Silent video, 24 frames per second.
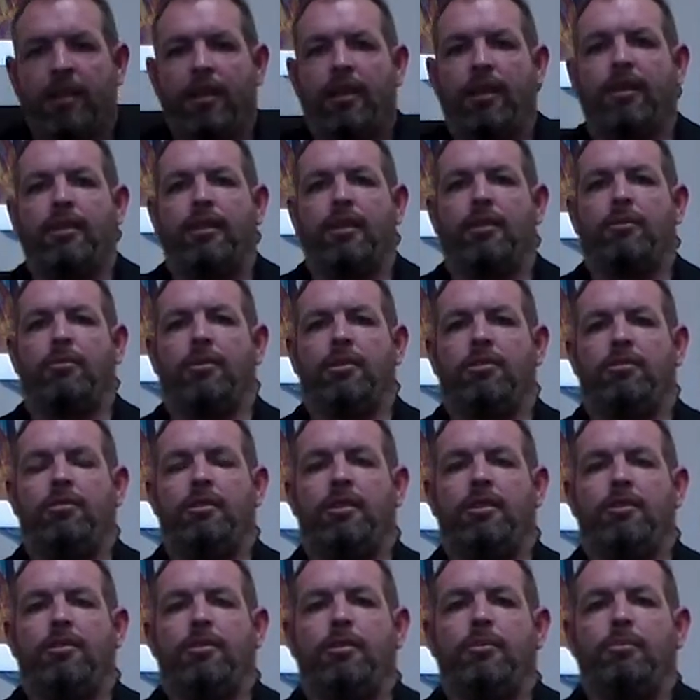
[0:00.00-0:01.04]
And then we
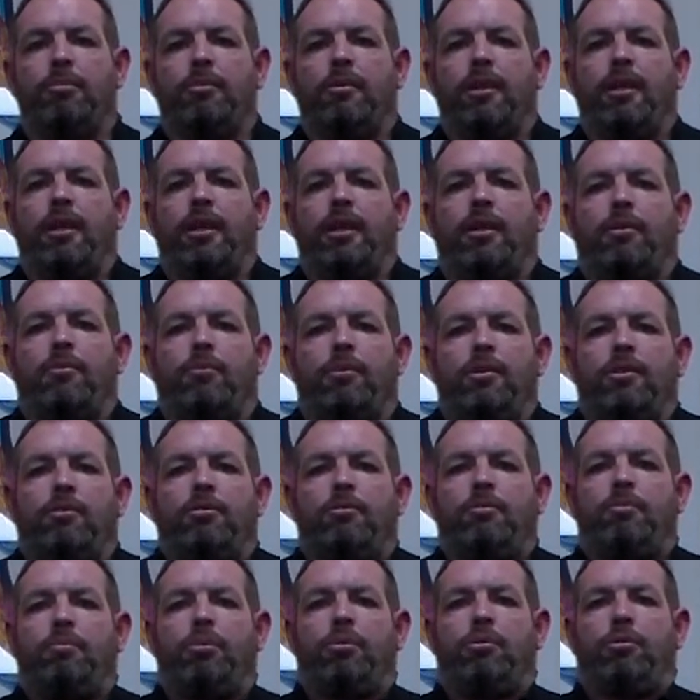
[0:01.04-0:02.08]
sit up and we
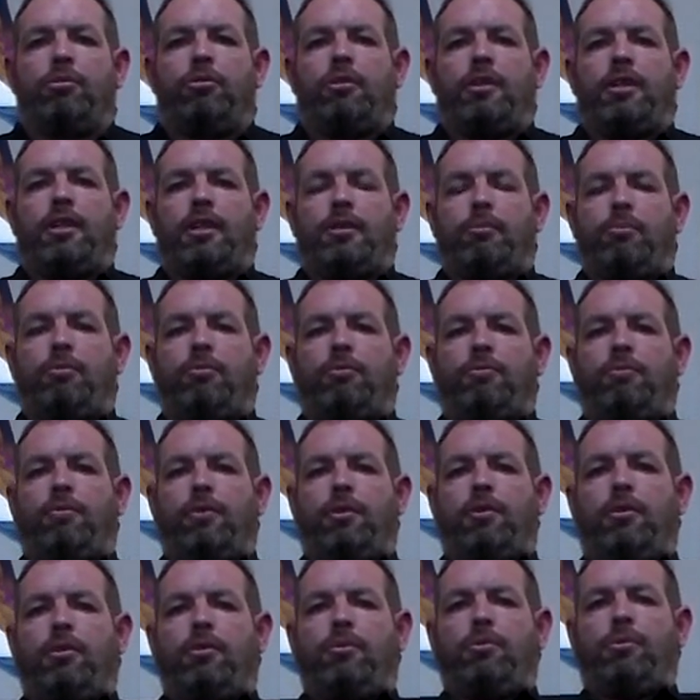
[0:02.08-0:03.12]
push the hips
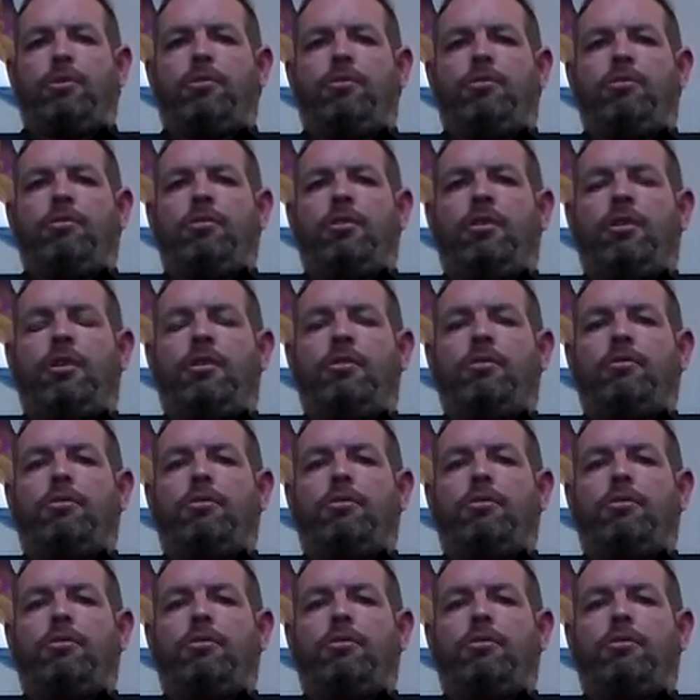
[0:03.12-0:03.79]
forwards.